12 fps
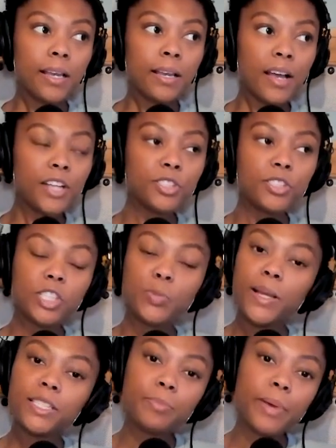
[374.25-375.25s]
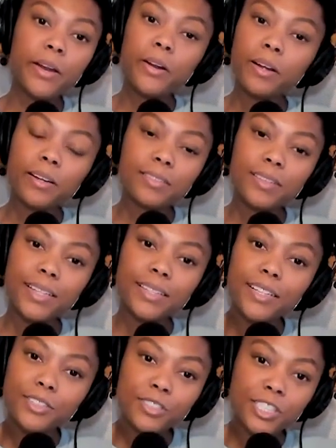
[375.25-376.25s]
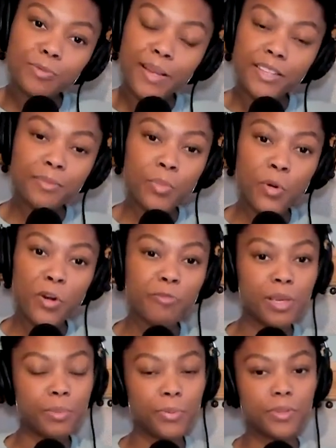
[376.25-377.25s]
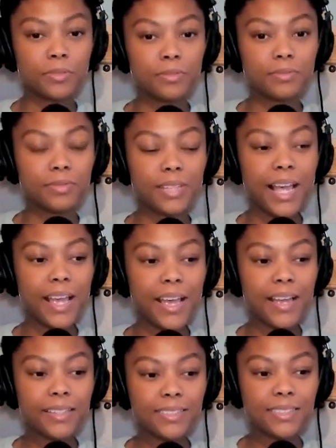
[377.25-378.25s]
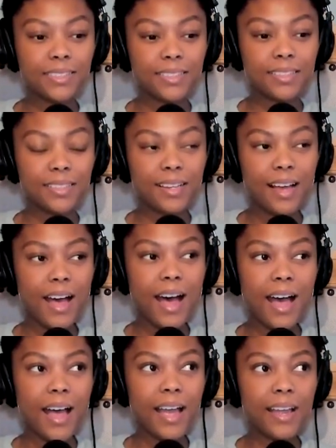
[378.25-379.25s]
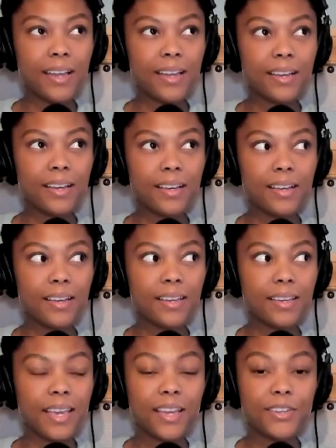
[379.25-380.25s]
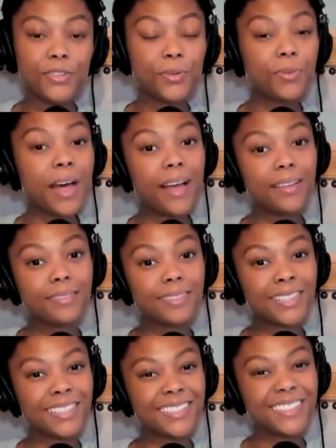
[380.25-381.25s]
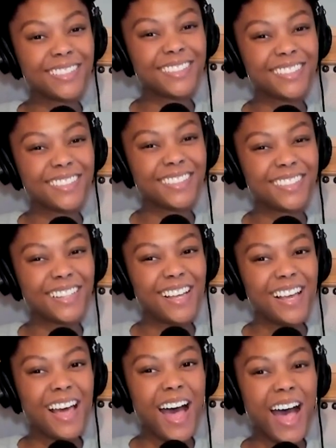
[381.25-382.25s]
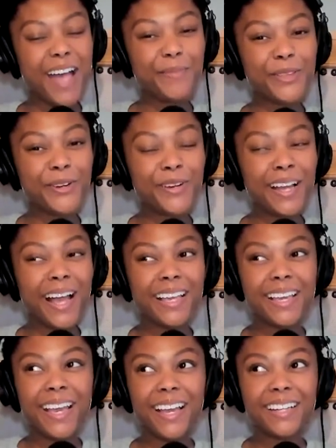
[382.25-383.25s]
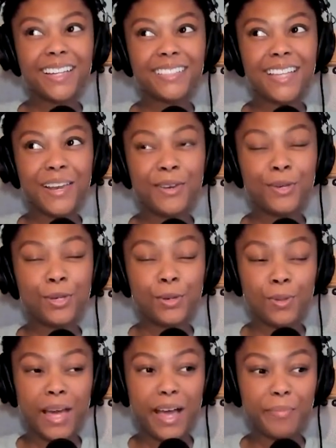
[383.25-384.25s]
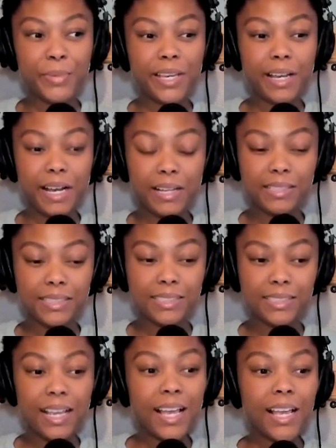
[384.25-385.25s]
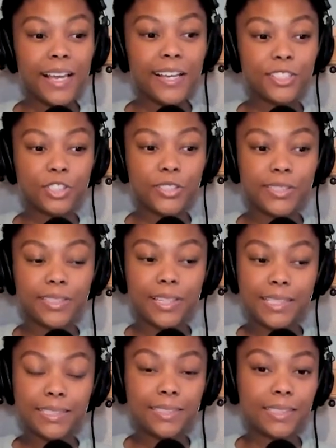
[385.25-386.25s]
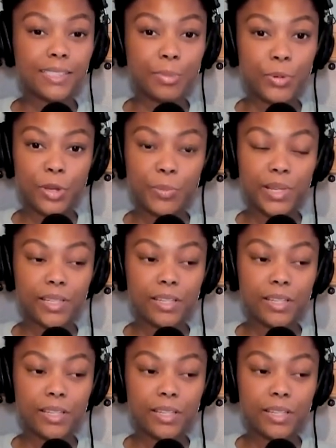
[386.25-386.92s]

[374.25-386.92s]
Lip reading: I just expected better. I think I just expected more of people. And I can't do that. I'm learning I can't continue to do that because it just leads to disappointment.